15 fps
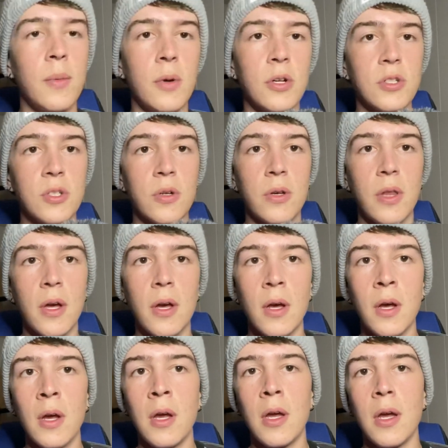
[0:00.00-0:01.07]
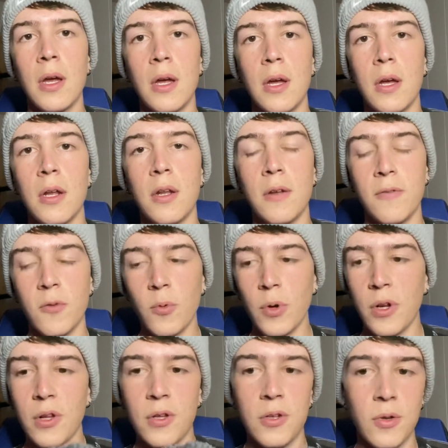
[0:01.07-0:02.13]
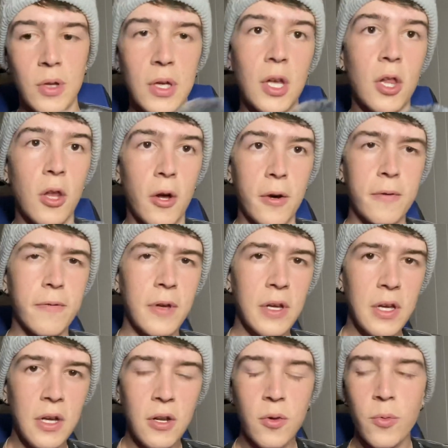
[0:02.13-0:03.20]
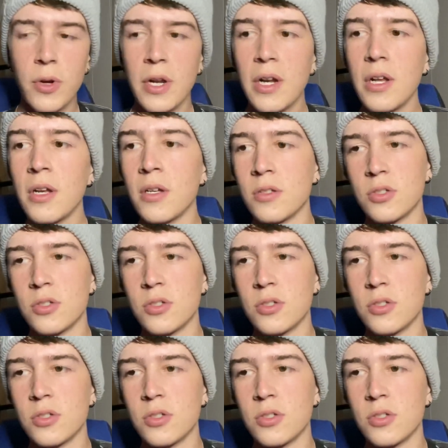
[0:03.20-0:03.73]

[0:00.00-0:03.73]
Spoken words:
I'll show you that. And if you want to do like a long fake out of the 180,